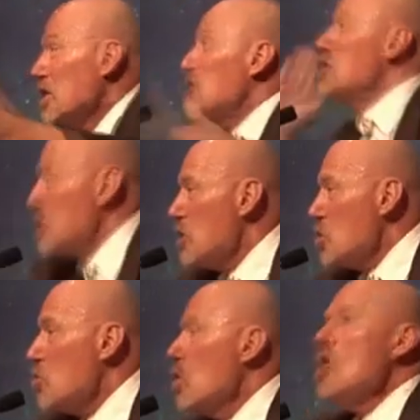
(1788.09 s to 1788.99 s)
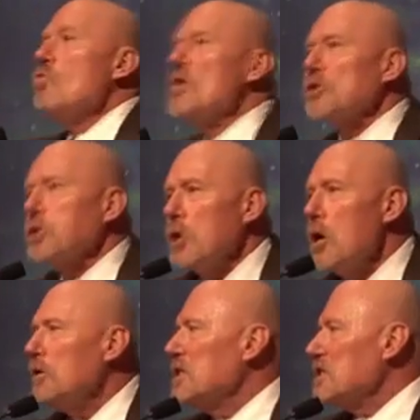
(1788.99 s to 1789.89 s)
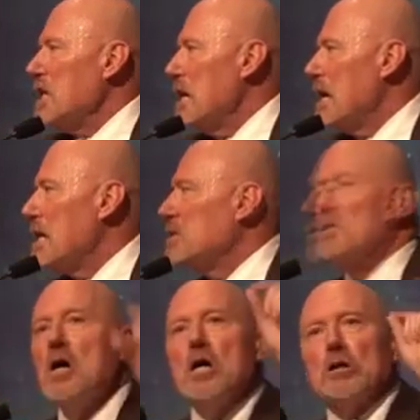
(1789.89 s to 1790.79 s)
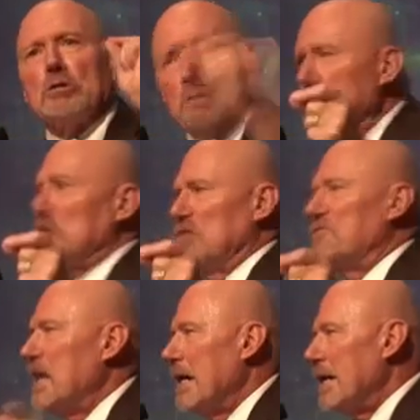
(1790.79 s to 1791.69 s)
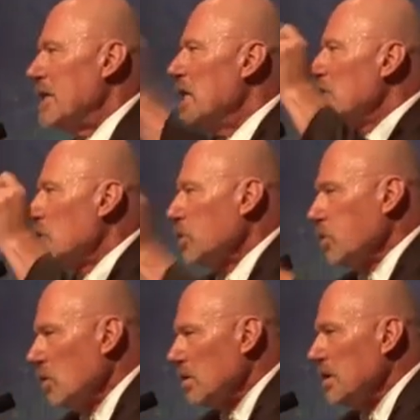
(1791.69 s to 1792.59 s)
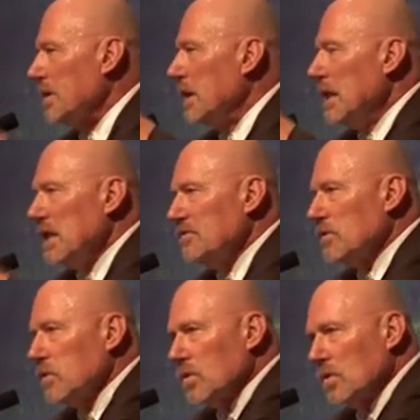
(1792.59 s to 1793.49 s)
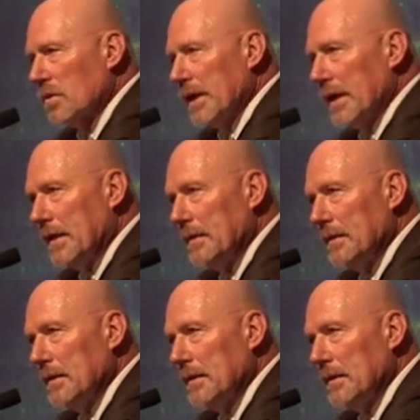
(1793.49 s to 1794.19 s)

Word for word: "you with lawless hands crucified the Lord of glory."